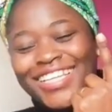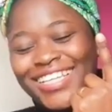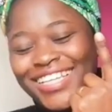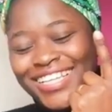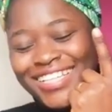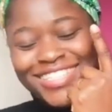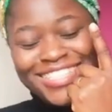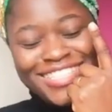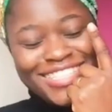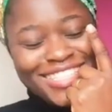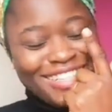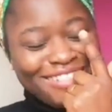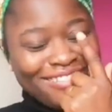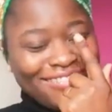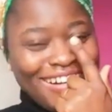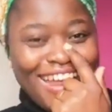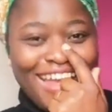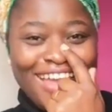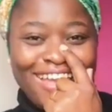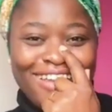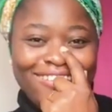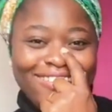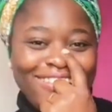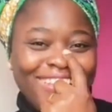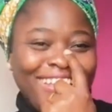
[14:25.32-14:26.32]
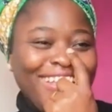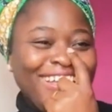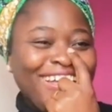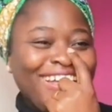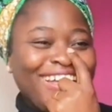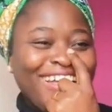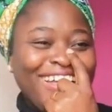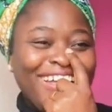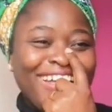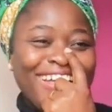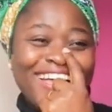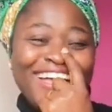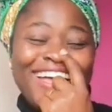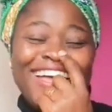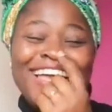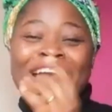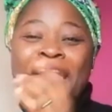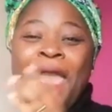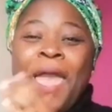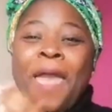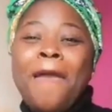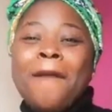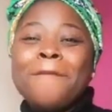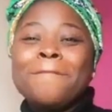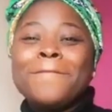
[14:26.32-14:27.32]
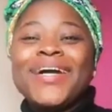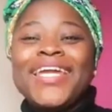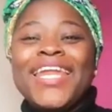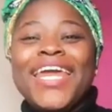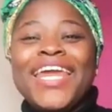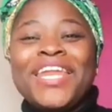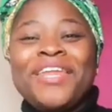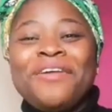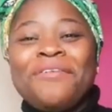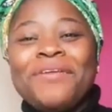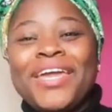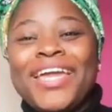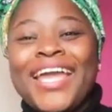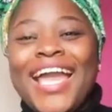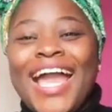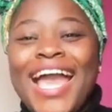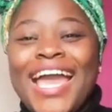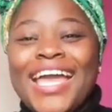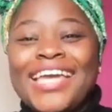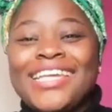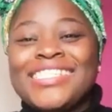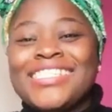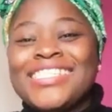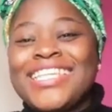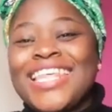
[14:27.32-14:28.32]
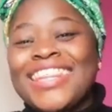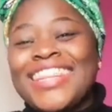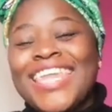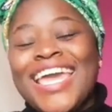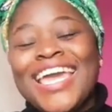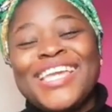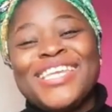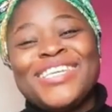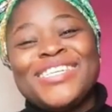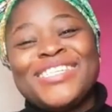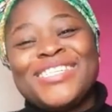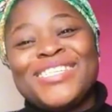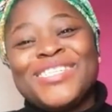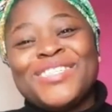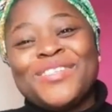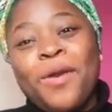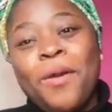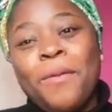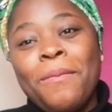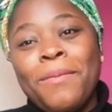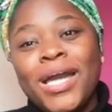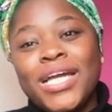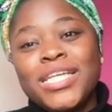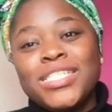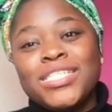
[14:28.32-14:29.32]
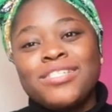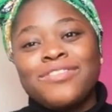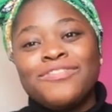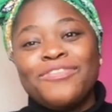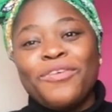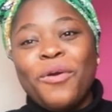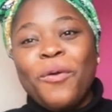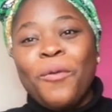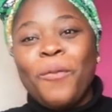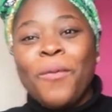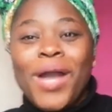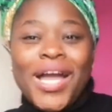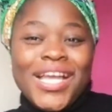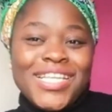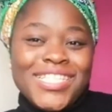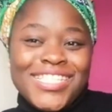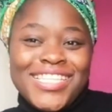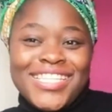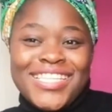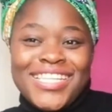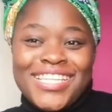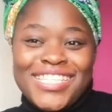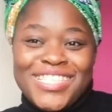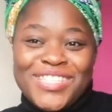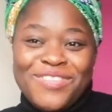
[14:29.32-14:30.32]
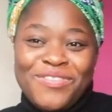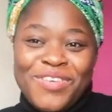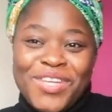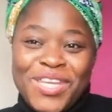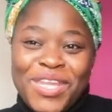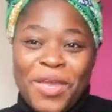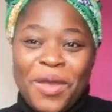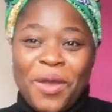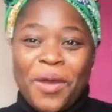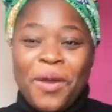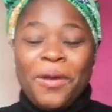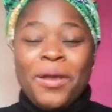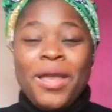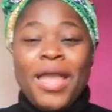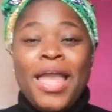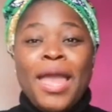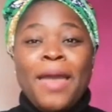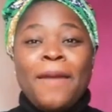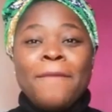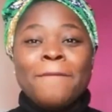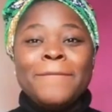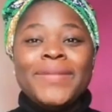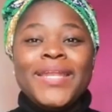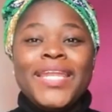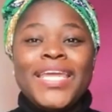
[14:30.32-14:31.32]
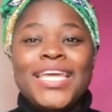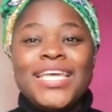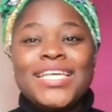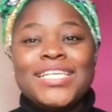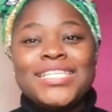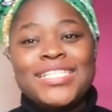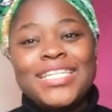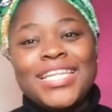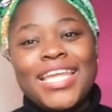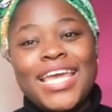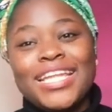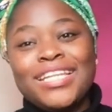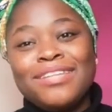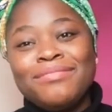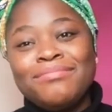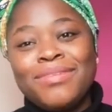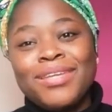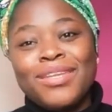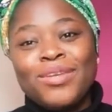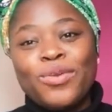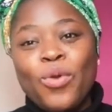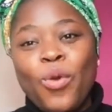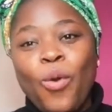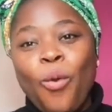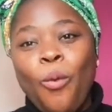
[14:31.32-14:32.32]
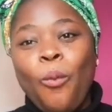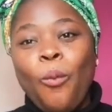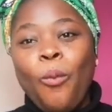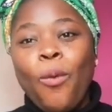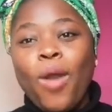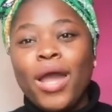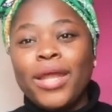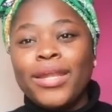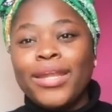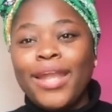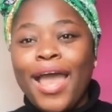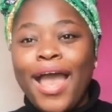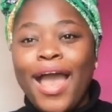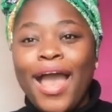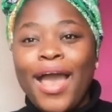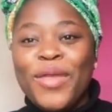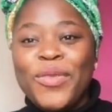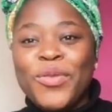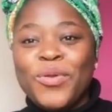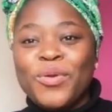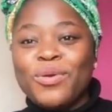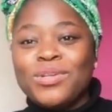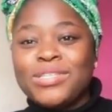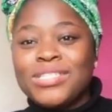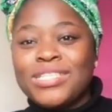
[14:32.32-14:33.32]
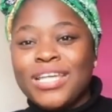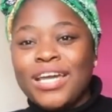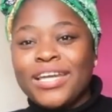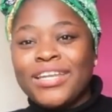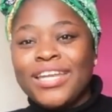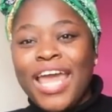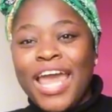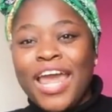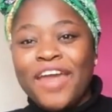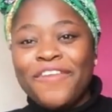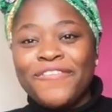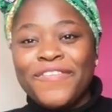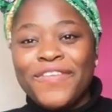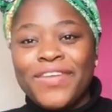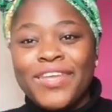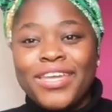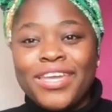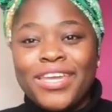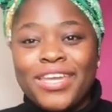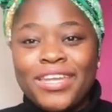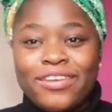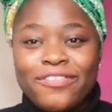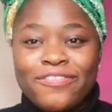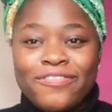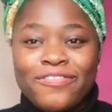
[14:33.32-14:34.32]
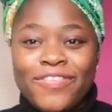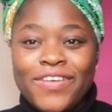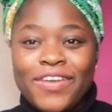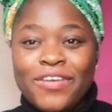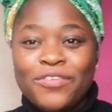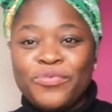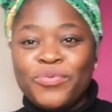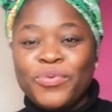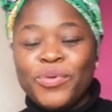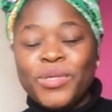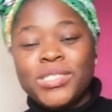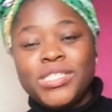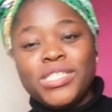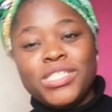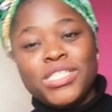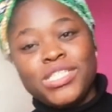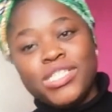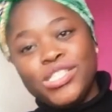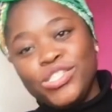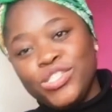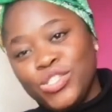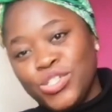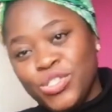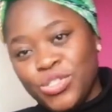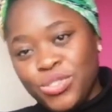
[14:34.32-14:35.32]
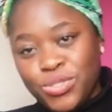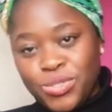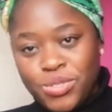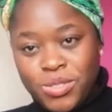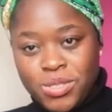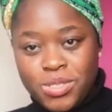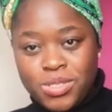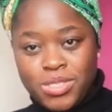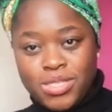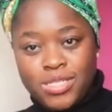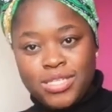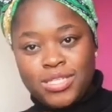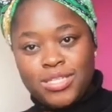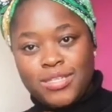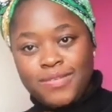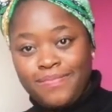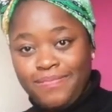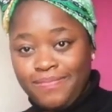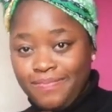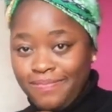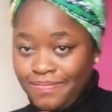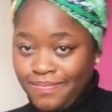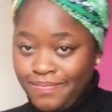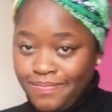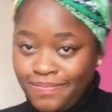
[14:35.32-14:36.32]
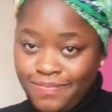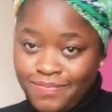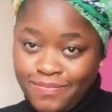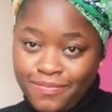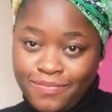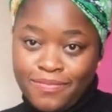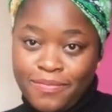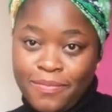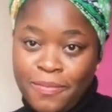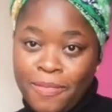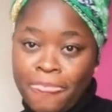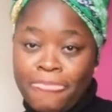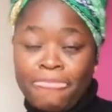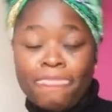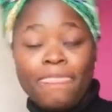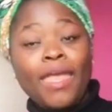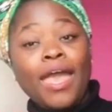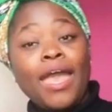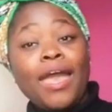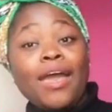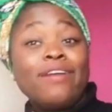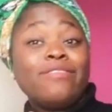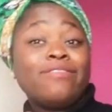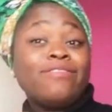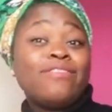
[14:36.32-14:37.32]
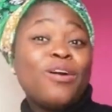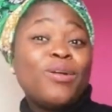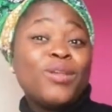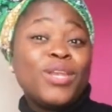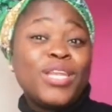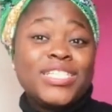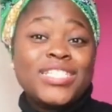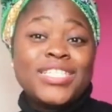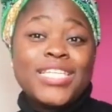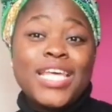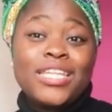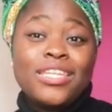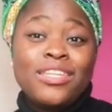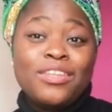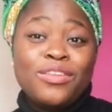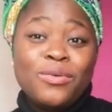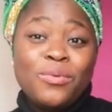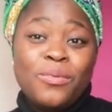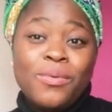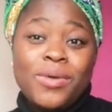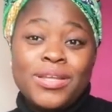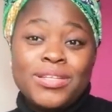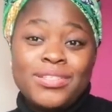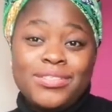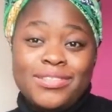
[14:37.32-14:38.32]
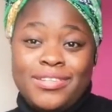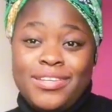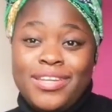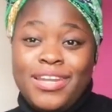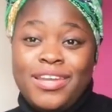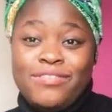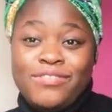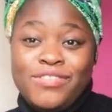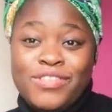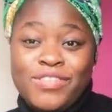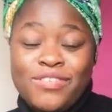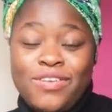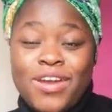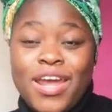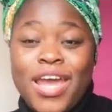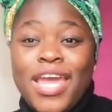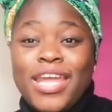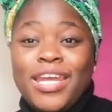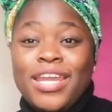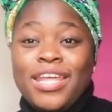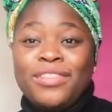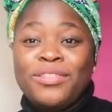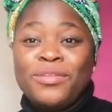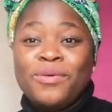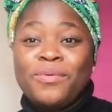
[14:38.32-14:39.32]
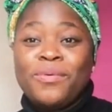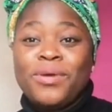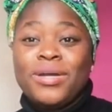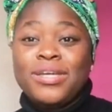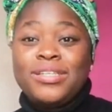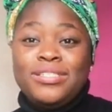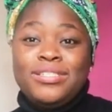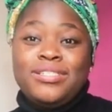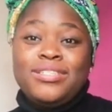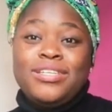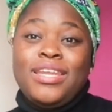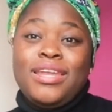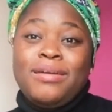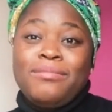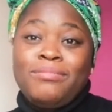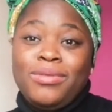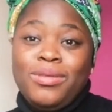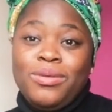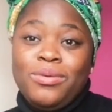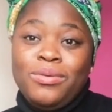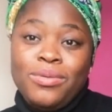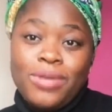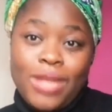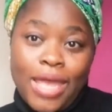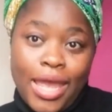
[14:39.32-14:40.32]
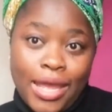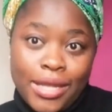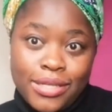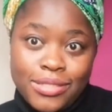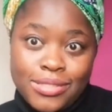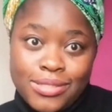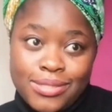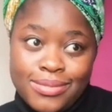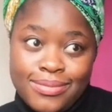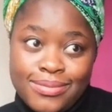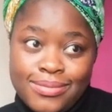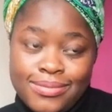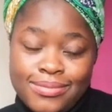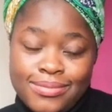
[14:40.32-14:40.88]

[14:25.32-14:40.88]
It's a crime. But anyway, guys, thank you so much for watching this video. Please let me know, what are your South African favorite dishes? I've only studied the ones that I've tried and the ones that I'm good at.